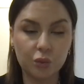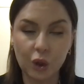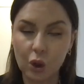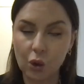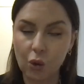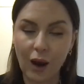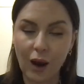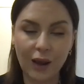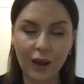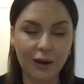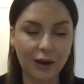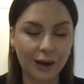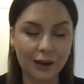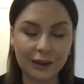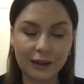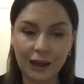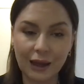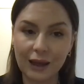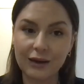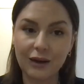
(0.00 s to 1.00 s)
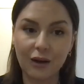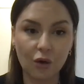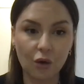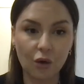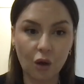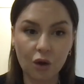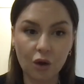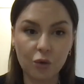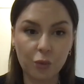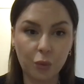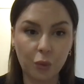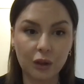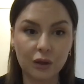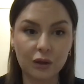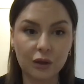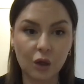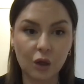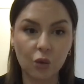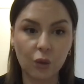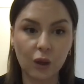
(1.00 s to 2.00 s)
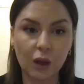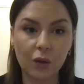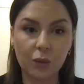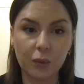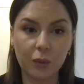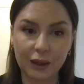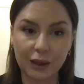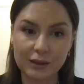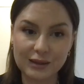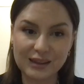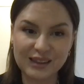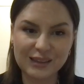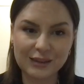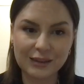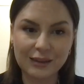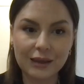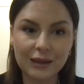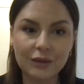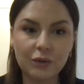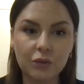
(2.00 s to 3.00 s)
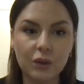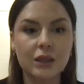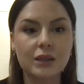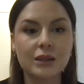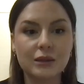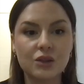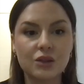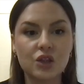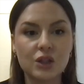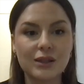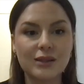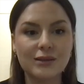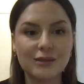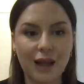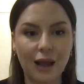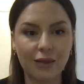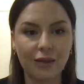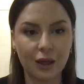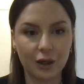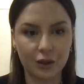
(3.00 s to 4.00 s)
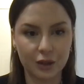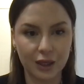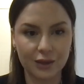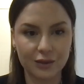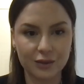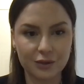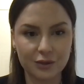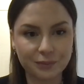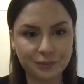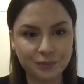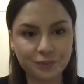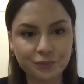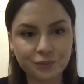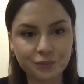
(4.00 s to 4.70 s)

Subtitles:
require, again, a lot of political will, but I think we're just not there yet.